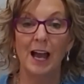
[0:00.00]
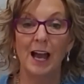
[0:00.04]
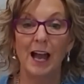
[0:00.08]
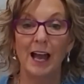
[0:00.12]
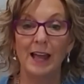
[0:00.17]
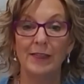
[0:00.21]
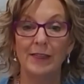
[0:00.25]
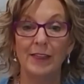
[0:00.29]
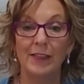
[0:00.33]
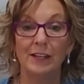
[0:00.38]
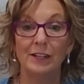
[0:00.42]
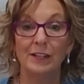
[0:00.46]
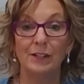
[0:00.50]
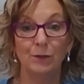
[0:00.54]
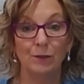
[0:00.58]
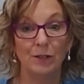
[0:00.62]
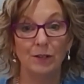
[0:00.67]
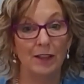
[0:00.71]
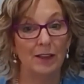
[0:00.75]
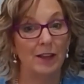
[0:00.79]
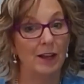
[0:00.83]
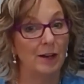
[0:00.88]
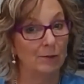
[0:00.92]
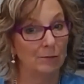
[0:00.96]
and then you'll
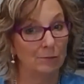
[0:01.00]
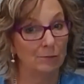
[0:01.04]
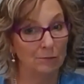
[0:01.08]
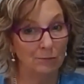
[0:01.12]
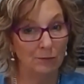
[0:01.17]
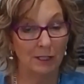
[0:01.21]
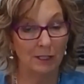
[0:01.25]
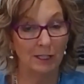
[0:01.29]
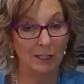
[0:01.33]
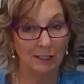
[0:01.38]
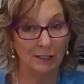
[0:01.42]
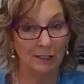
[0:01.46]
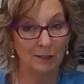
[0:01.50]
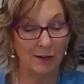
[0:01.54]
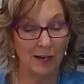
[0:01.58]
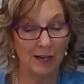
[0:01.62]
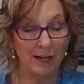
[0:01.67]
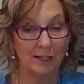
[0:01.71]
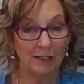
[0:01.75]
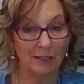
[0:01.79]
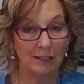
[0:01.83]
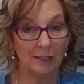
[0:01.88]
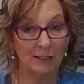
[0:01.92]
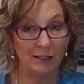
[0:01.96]
get a really
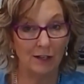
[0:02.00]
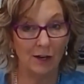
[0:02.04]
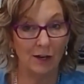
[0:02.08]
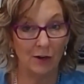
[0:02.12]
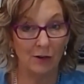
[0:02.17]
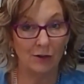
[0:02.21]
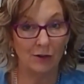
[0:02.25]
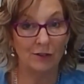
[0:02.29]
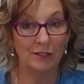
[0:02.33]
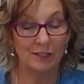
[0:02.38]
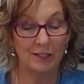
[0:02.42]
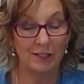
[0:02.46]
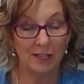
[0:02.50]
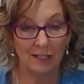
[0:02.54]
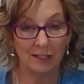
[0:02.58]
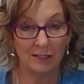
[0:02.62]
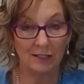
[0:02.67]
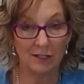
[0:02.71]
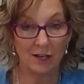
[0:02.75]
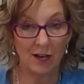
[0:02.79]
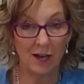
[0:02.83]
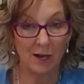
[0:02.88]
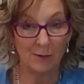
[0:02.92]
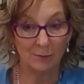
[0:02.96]
great go the
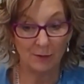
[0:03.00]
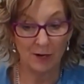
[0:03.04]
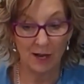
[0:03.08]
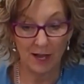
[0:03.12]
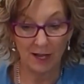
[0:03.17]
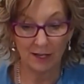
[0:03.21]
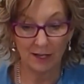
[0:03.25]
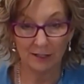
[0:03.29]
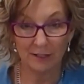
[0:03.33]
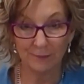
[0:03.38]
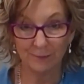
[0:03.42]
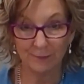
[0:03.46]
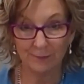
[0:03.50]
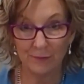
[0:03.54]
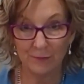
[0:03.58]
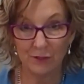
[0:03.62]
second time round.